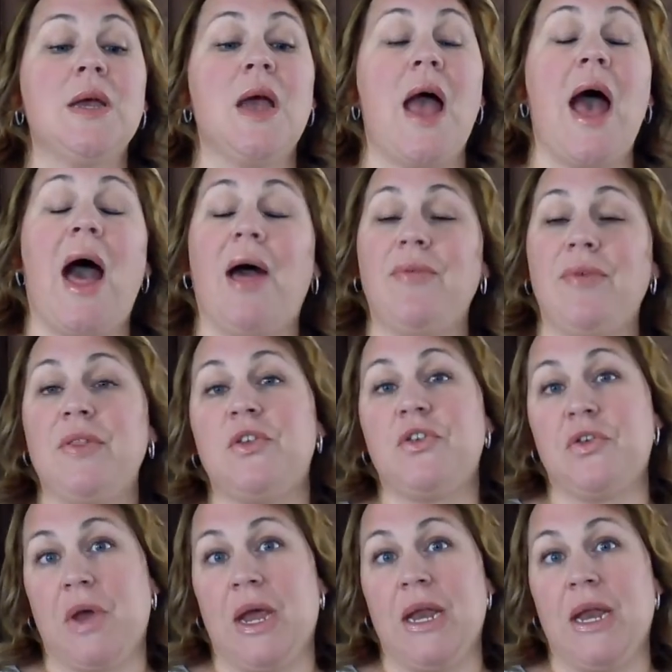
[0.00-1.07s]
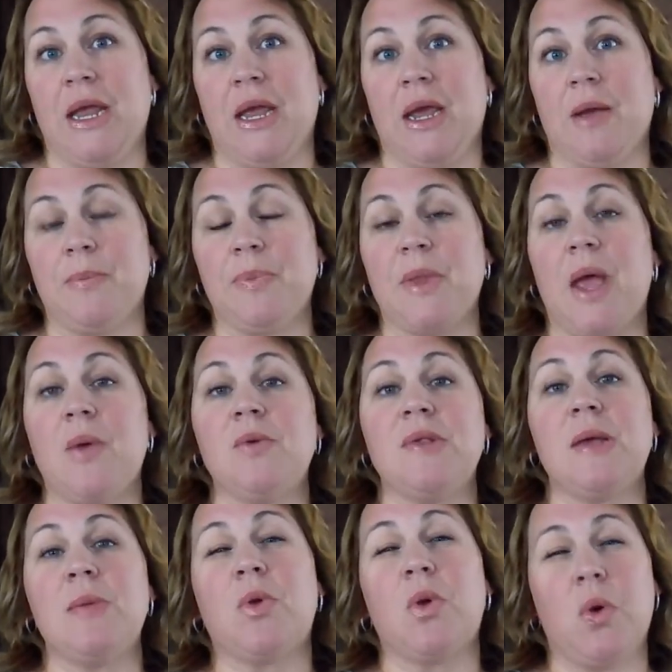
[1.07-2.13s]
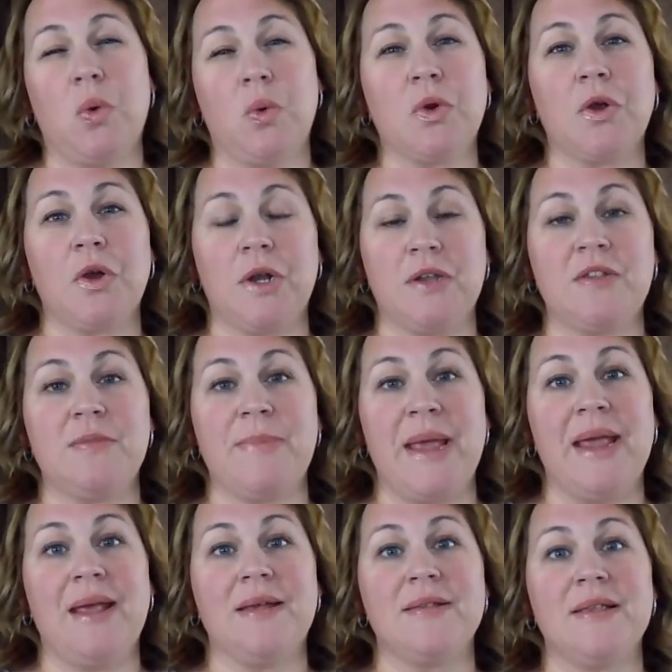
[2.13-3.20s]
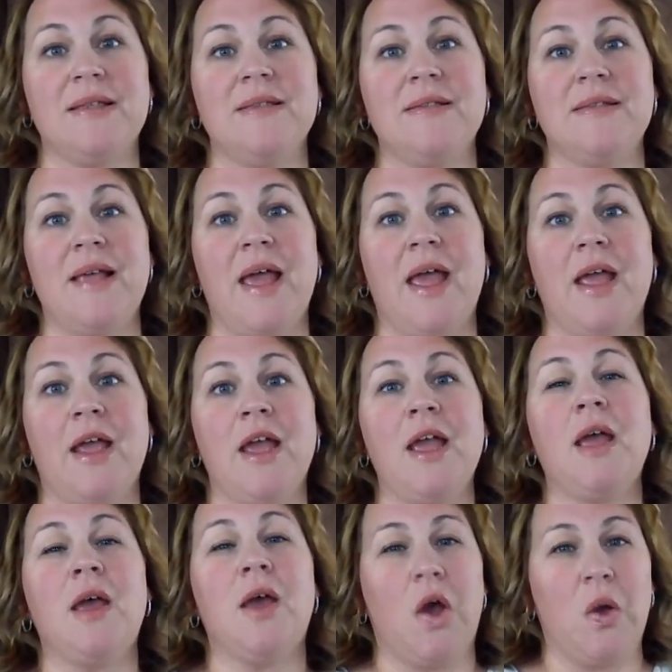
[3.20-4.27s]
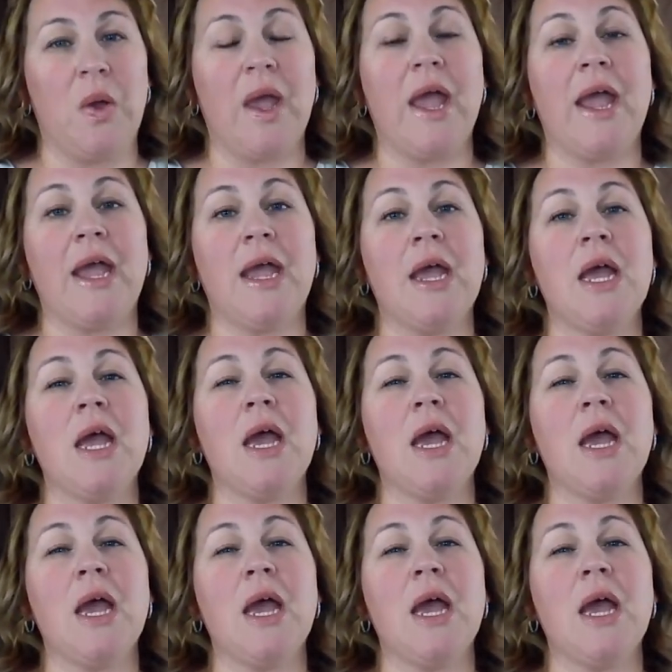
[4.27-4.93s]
having the training, I was able to hold her in a space and say, okay,